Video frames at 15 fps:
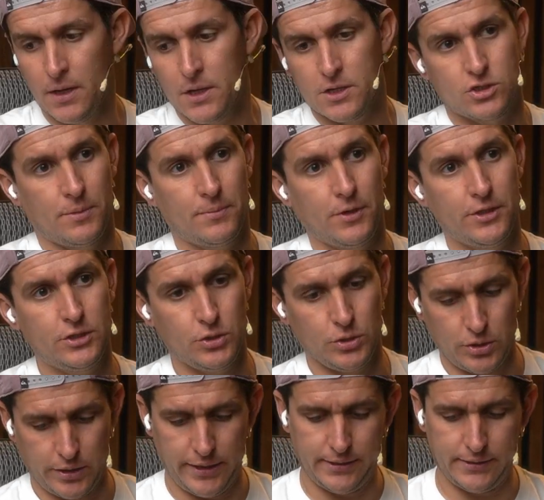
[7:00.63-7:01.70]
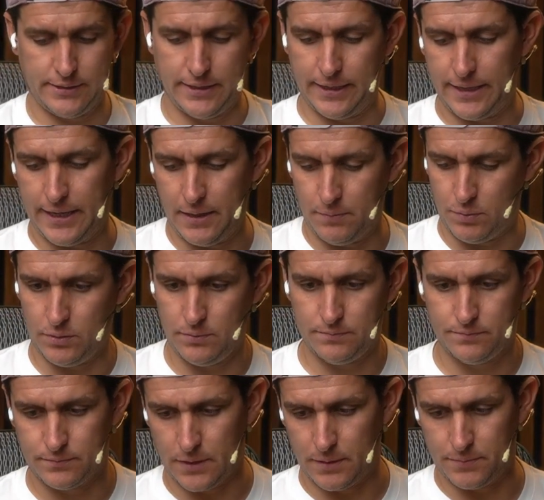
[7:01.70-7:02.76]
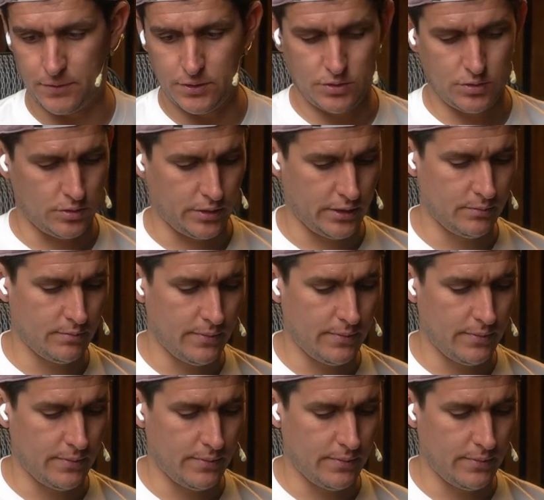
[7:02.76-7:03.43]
so I'm going to connect the cable. I'm going to connect